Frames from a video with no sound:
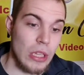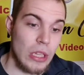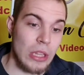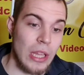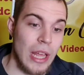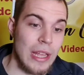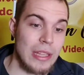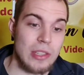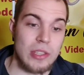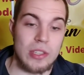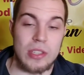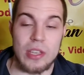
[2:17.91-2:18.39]

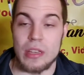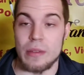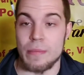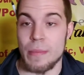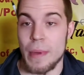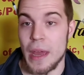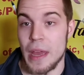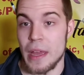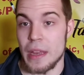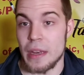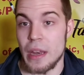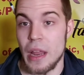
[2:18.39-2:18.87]
Let's see,
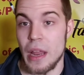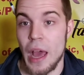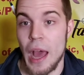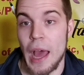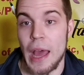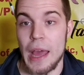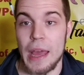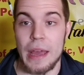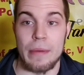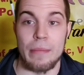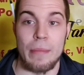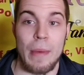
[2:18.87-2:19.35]
man.
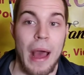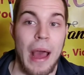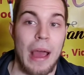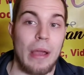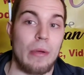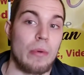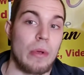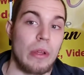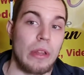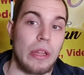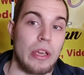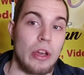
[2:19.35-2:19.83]
I
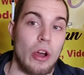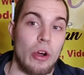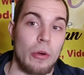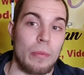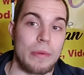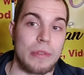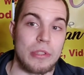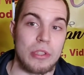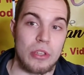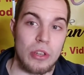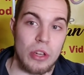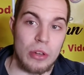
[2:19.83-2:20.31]
really
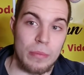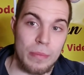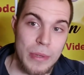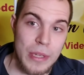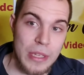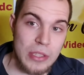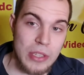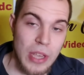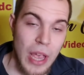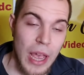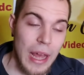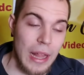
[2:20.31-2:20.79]
hope it's good
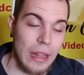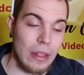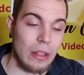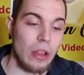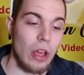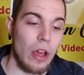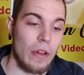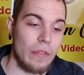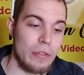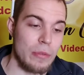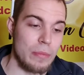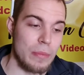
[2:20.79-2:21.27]
because I
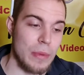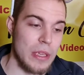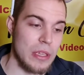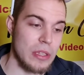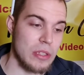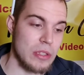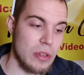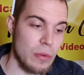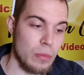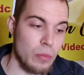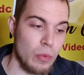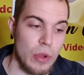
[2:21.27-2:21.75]
loved
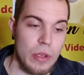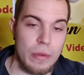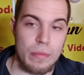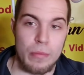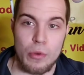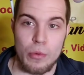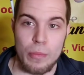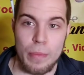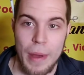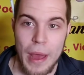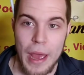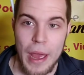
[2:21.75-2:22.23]
me some
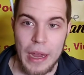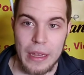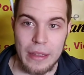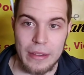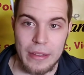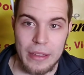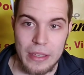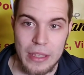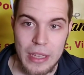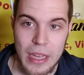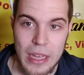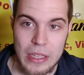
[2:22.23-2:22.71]
ReBoot back
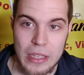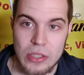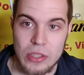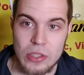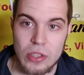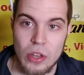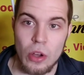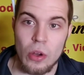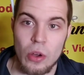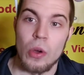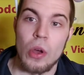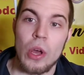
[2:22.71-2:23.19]
in the day.
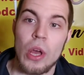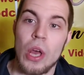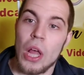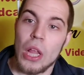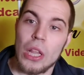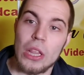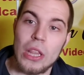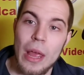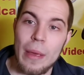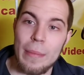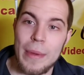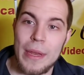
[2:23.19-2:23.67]
So
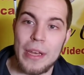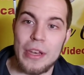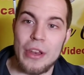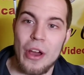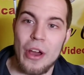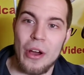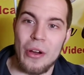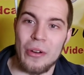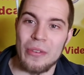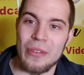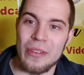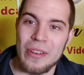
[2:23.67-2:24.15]
let me
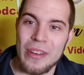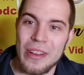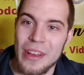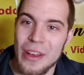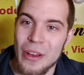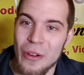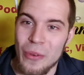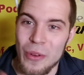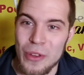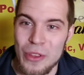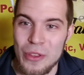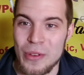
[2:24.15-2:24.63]
know
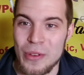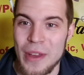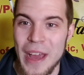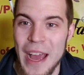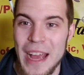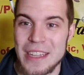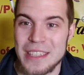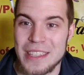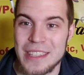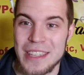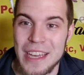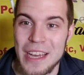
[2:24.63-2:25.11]
what you
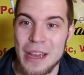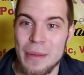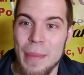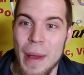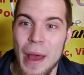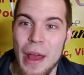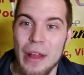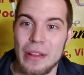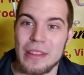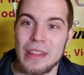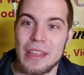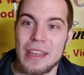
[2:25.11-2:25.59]
guys think
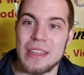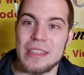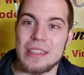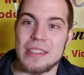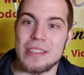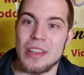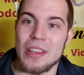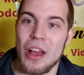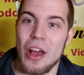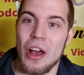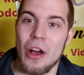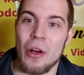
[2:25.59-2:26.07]
about
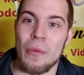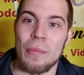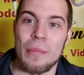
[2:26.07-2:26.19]
this.